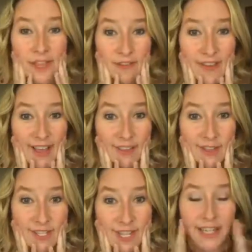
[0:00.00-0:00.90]
that fat in their
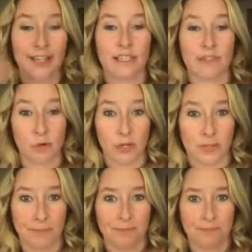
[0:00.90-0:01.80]
skin at age
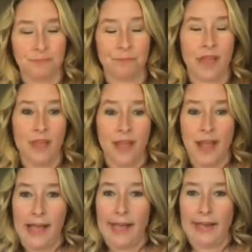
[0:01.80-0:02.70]
40.
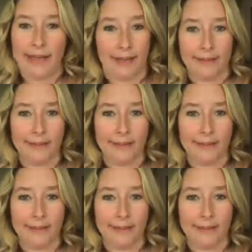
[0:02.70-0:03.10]
Yeah,